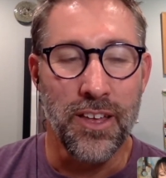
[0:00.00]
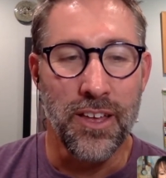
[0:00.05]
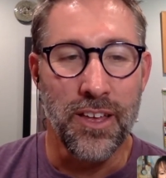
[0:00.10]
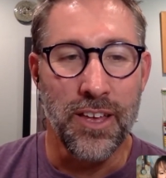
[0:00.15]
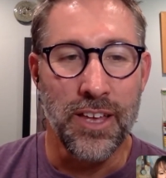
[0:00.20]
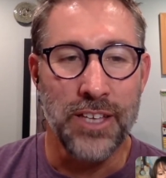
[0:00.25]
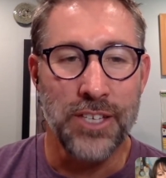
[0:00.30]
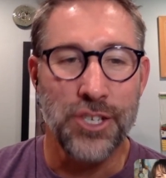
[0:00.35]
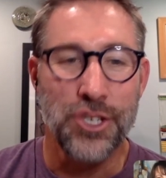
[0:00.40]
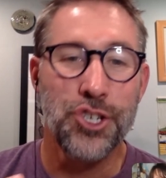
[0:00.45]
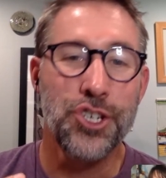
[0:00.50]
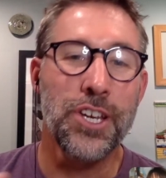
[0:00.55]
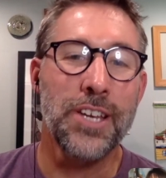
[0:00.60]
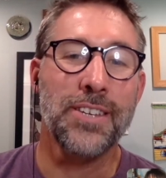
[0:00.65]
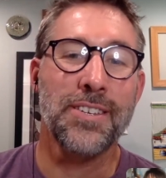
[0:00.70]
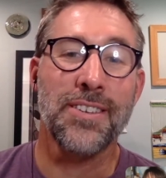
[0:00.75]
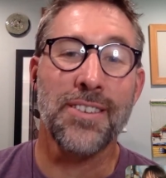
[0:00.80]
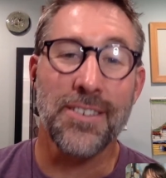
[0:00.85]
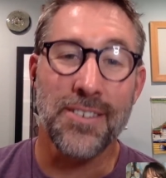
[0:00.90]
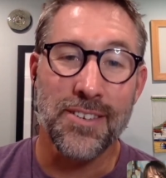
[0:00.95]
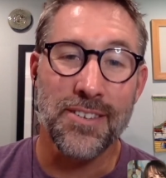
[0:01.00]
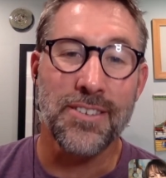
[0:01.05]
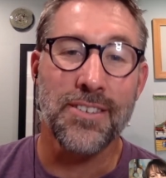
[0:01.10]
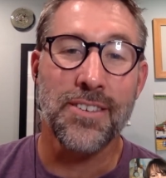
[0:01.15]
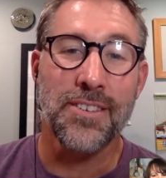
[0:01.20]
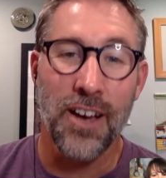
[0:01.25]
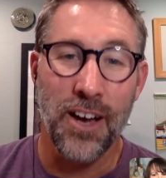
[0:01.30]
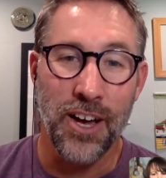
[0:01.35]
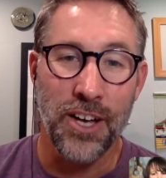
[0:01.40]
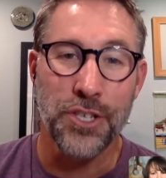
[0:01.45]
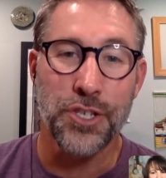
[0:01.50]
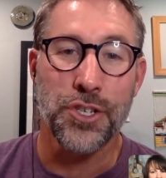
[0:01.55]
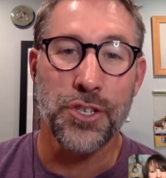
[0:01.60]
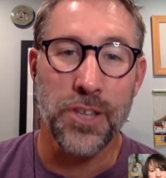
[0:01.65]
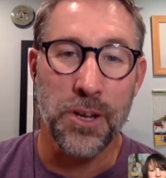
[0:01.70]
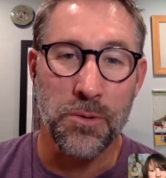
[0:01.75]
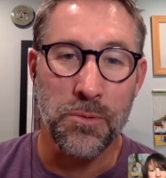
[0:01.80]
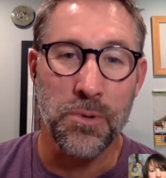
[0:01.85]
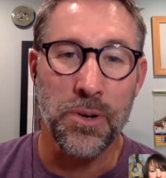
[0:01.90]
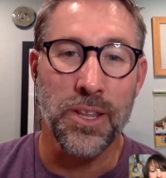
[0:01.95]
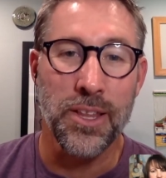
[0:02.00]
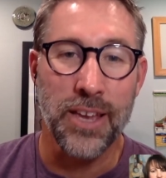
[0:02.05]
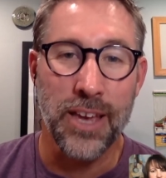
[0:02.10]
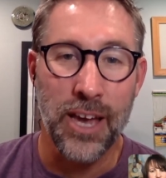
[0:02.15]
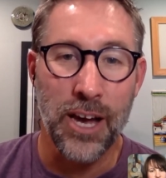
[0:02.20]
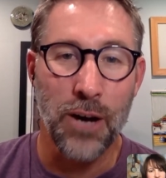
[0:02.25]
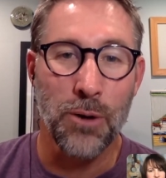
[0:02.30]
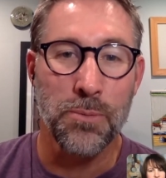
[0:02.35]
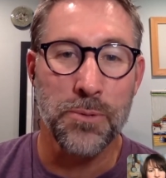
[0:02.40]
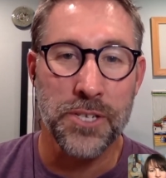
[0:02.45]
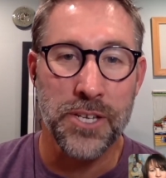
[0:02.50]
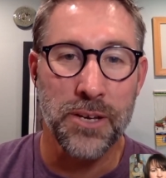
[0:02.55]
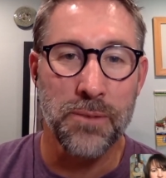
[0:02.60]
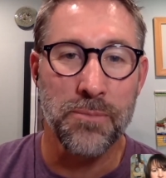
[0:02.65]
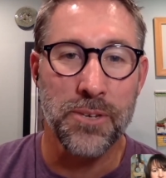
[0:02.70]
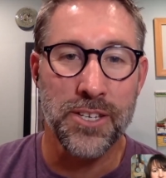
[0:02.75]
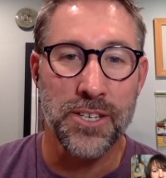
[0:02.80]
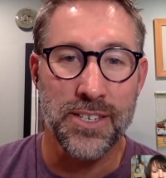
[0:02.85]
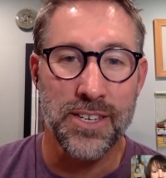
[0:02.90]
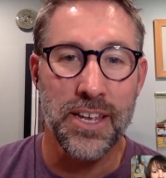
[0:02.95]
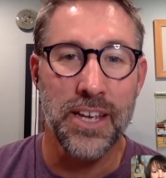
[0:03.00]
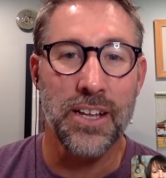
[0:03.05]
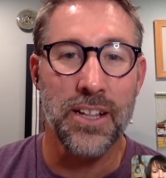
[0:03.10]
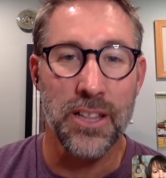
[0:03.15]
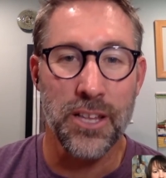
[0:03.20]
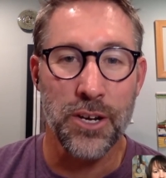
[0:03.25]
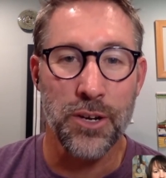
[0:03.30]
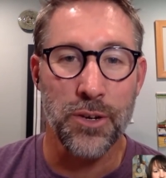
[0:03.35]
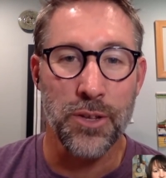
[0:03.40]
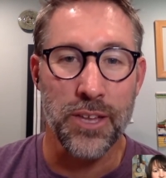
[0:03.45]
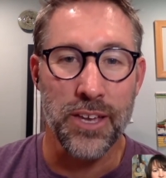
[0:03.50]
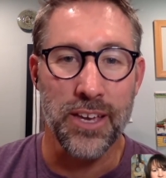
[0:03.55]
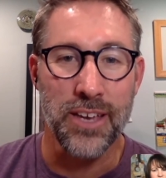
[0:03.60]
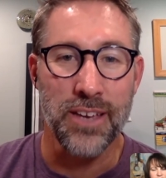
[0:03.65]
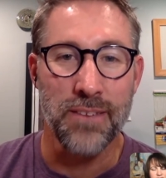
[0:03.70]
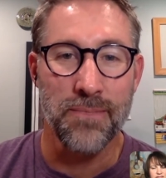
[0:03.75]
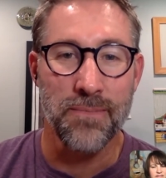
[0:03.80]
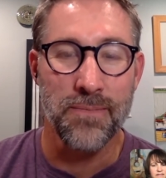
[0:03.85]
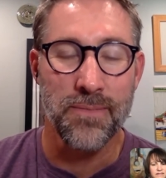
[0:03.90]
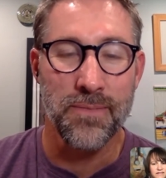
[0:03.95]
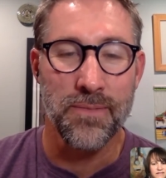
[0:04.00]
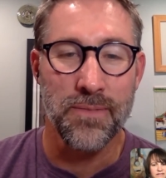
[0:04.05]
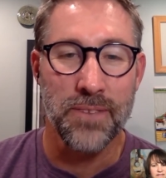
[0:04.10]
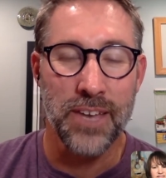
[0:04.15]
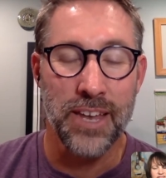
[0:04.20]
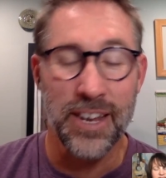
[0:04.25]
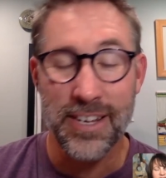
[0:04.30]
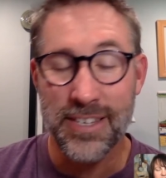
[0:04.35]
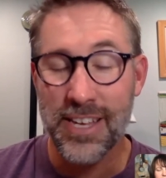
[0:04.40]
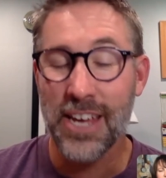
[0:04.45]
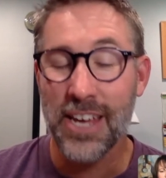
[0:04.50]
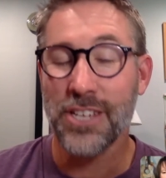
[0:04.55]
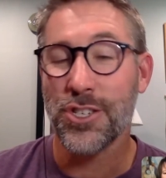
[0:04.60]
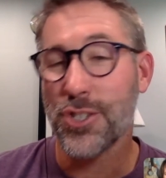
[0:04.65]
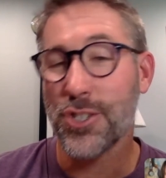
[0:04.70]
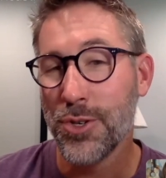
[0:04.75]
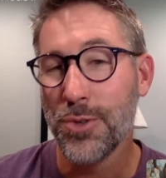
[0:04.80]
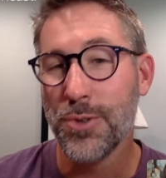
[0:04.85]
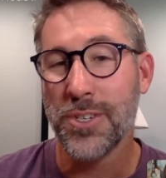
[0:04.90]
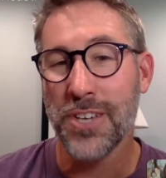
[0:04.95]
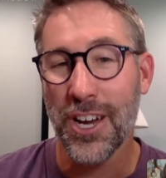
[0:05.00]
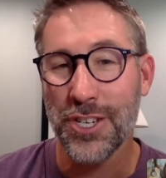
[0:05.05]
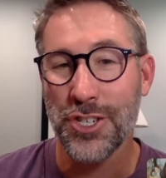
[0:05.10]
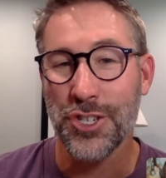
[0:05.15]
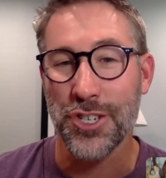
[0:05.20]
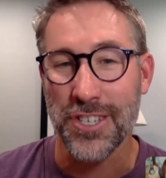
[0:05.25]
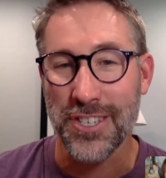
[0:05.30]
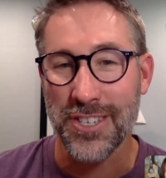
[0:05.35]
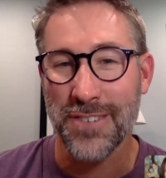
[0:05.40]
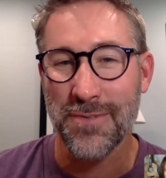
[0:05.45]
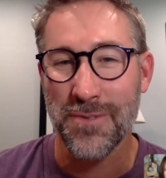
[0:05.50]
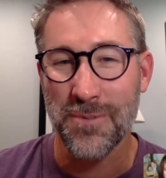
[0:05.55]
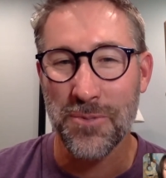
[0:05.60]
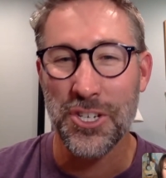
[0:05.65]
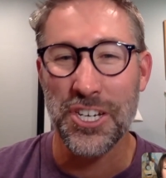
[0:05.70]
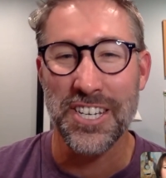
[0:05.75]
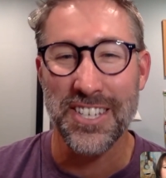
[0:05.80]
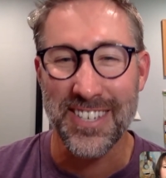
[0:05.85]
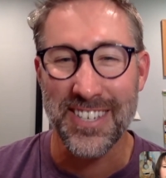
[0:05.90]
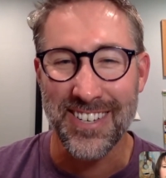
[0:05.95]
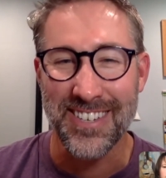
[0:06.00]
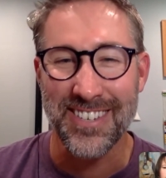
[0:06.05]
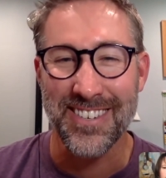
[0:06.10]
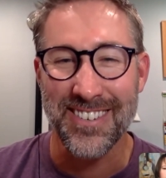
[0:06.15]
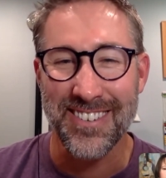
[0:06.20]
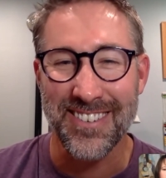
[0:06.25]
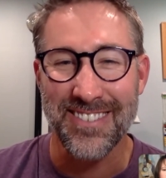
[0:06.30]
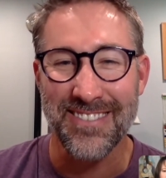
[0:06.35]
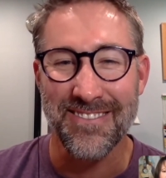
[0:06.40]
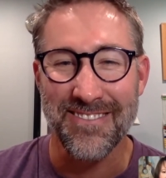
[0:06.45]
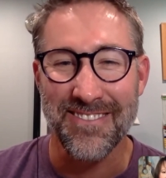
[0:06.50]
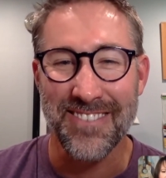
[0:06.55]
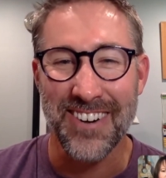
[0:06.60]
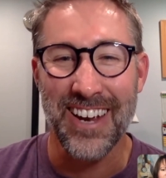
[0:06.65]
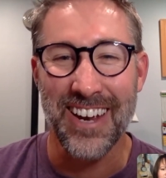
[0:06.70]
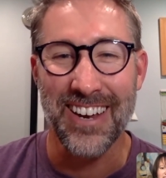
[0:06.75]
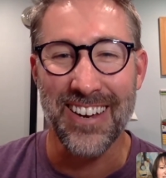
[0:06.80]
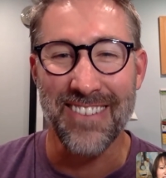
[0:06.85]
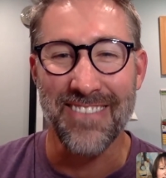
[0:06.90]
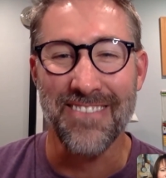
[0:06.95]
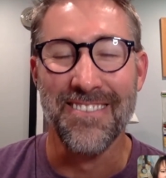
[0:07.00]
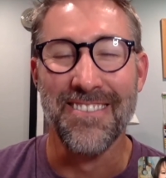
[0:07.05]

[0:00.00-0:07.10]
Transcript: it's Jesus's touch that really helps him to see clearly. And it takes 2 touches from Jesus, right?